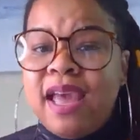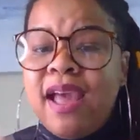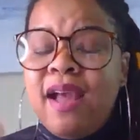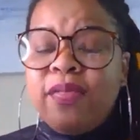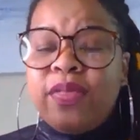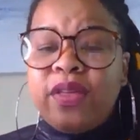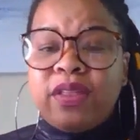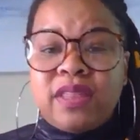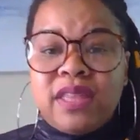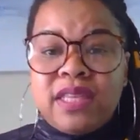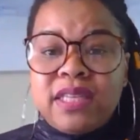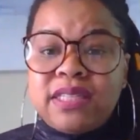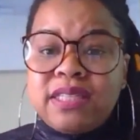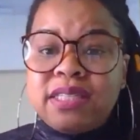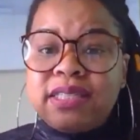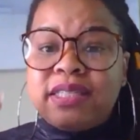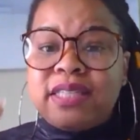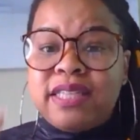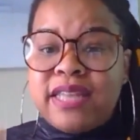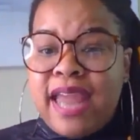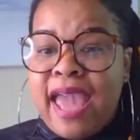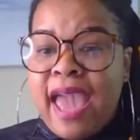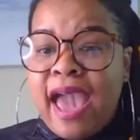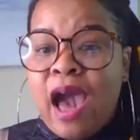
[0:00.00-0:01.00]
that this is
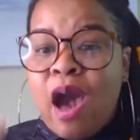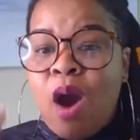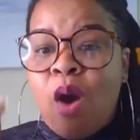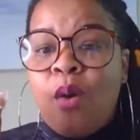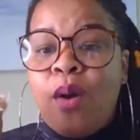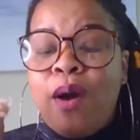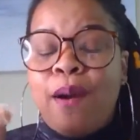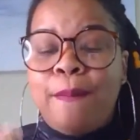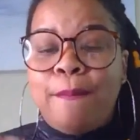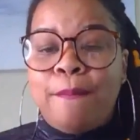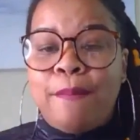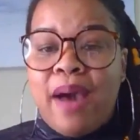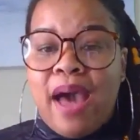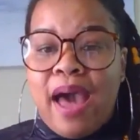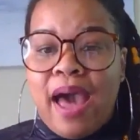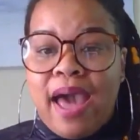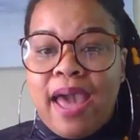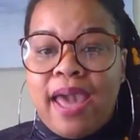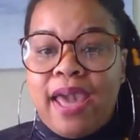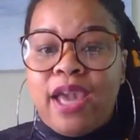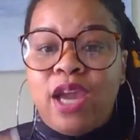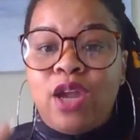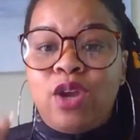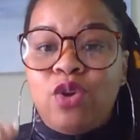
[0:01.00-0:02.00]
now my